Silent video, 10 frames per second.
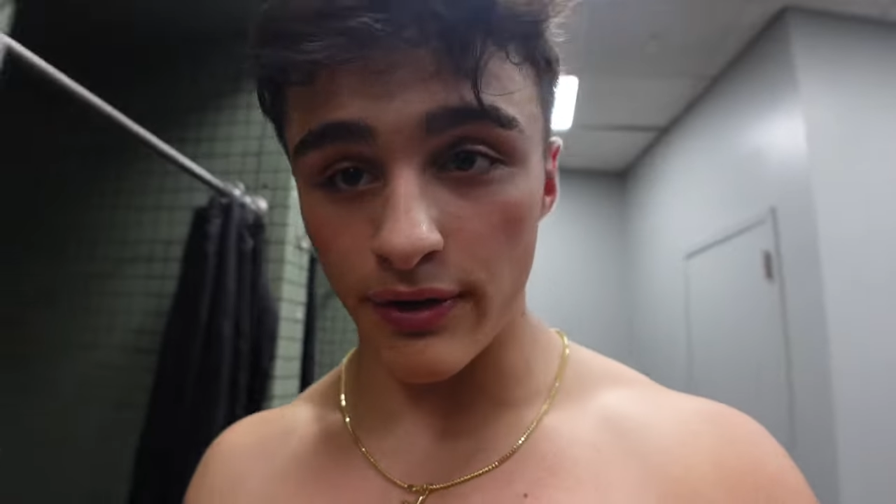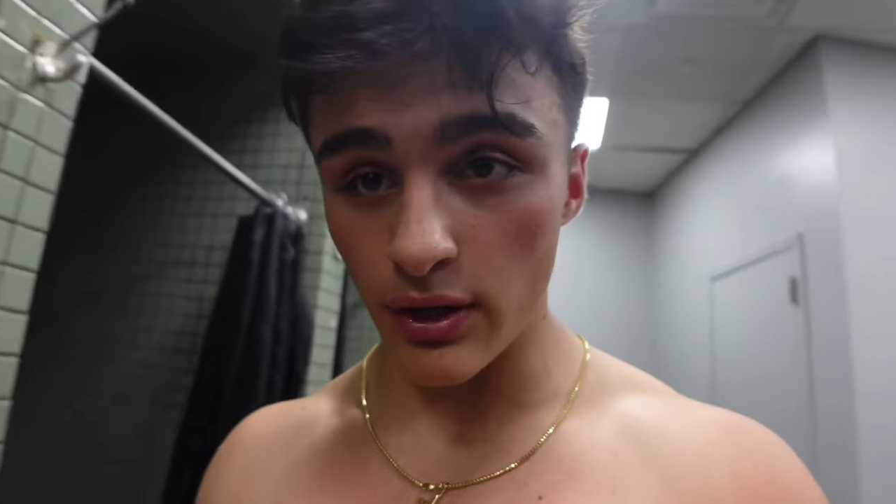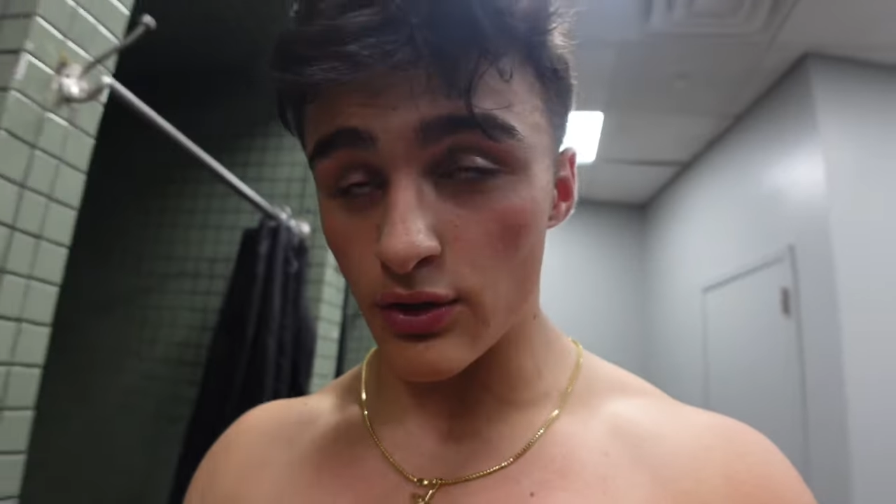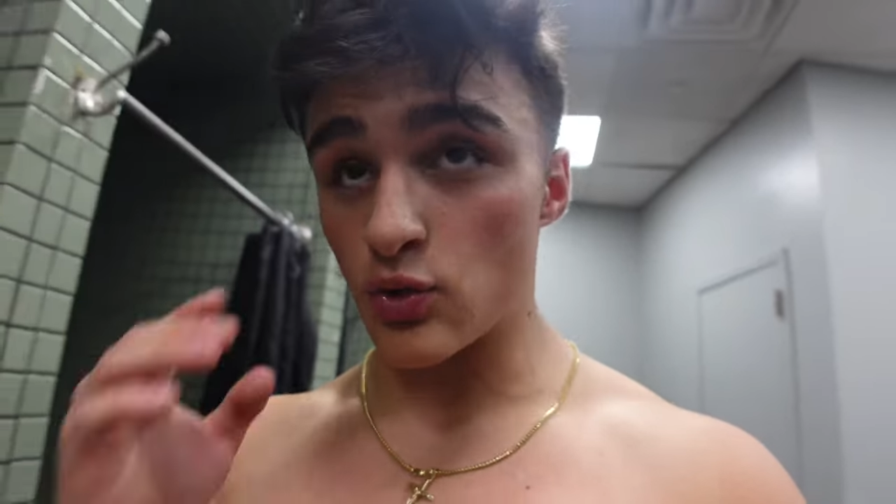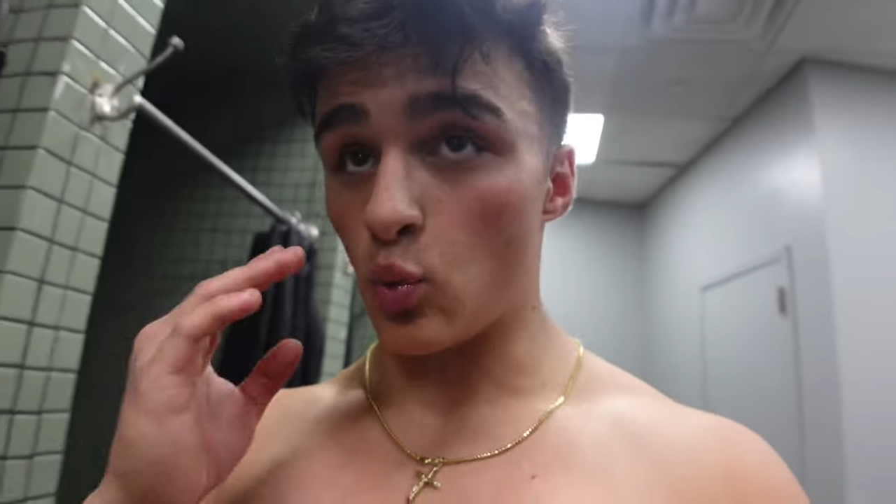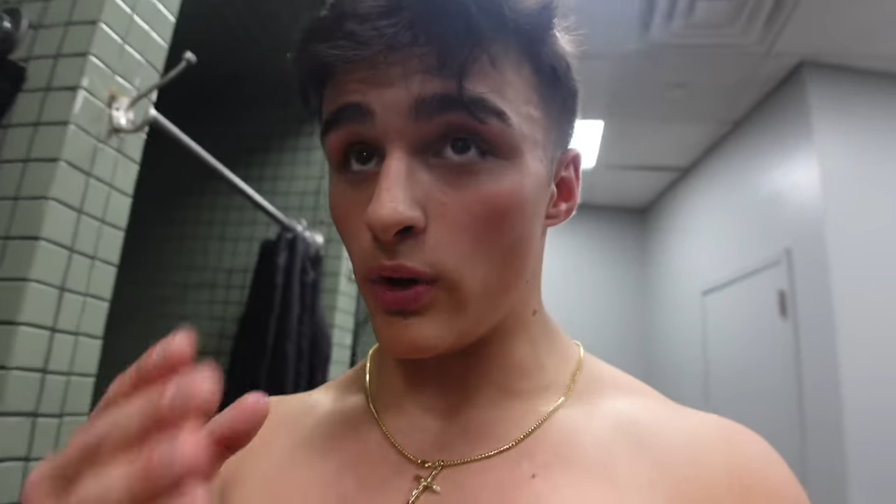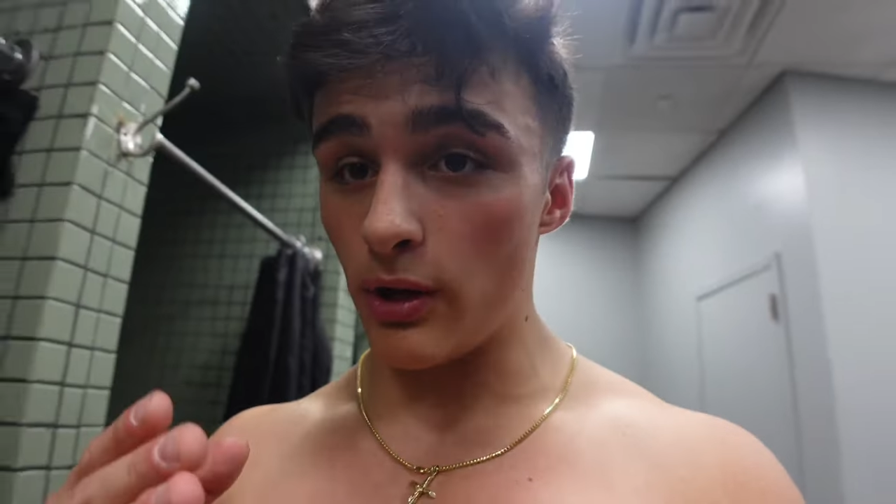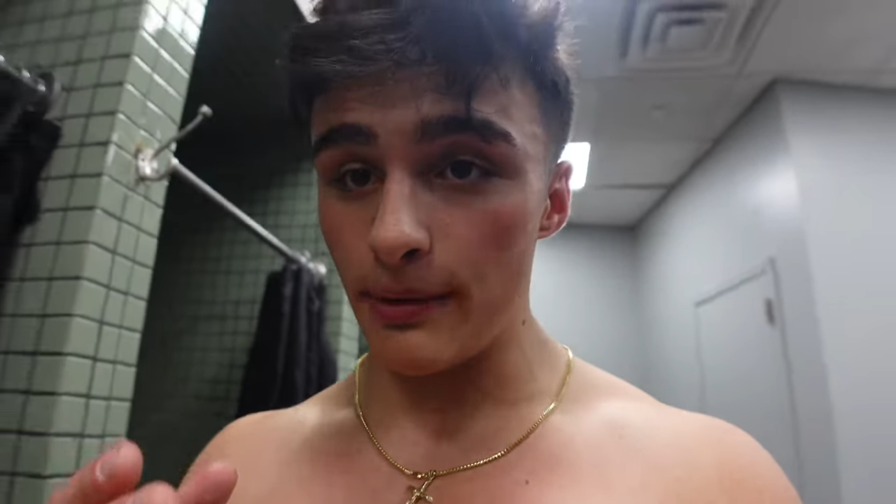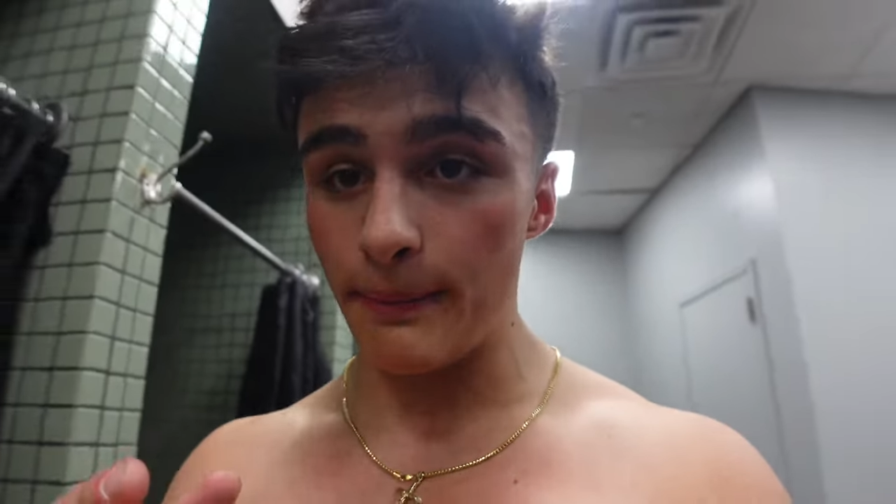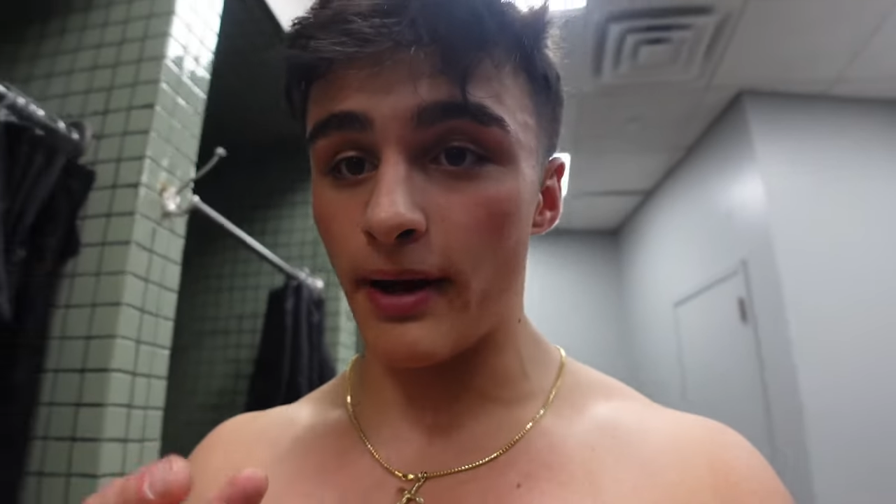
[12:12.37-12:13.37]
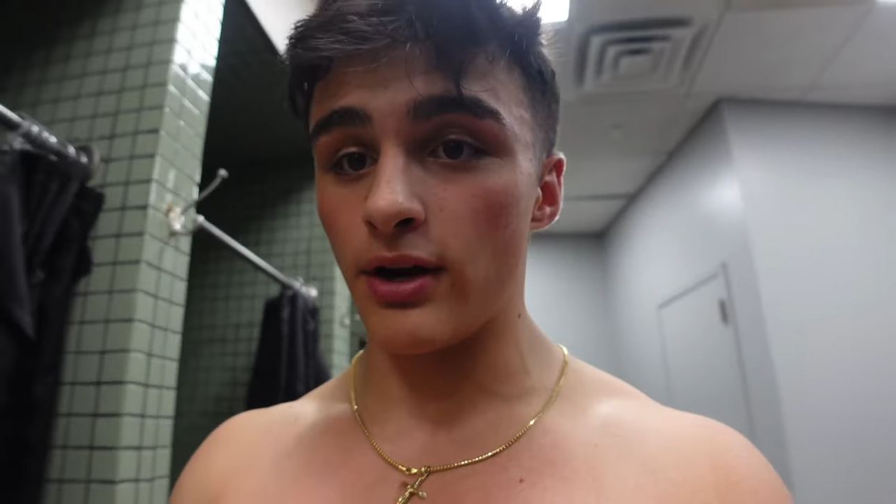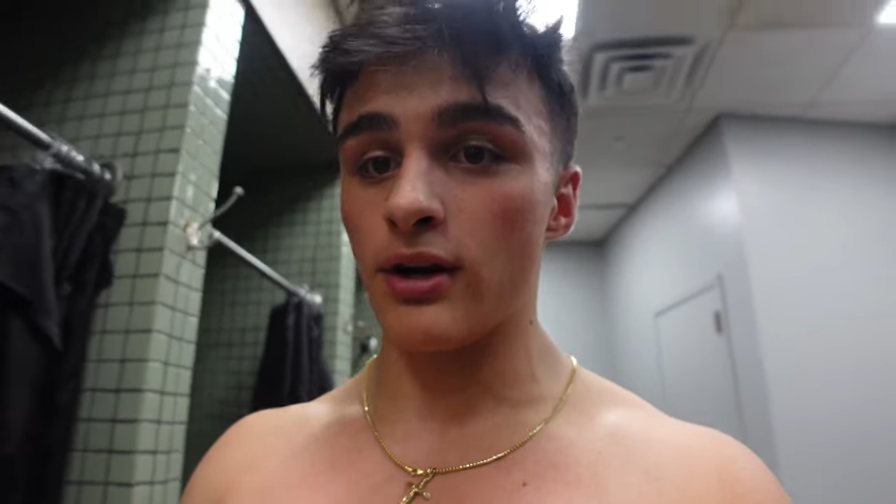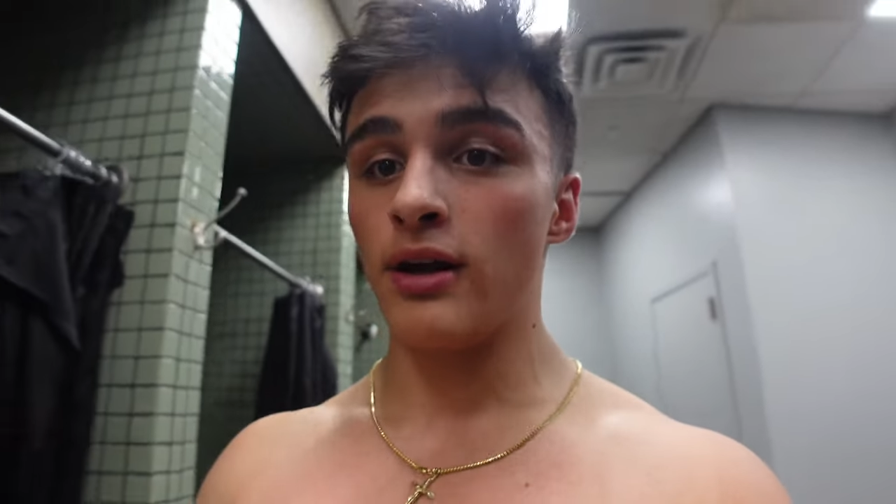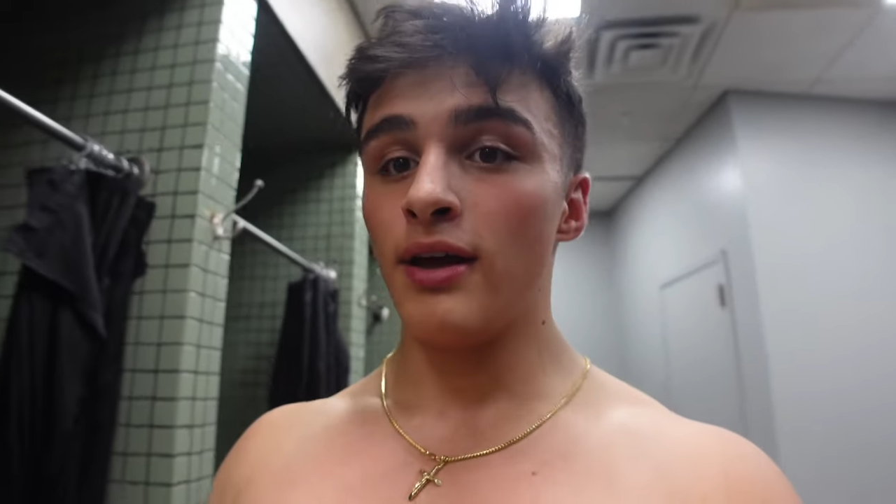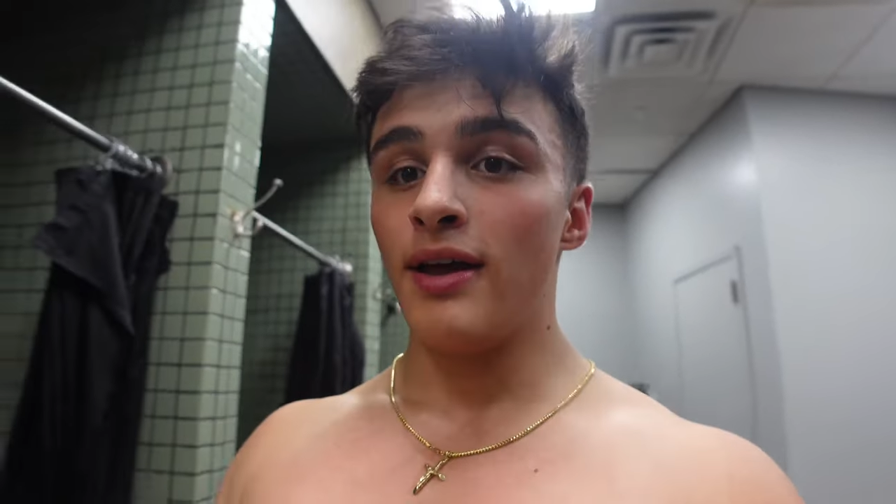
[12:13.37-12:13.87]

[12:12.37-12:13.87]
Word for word: videos will be better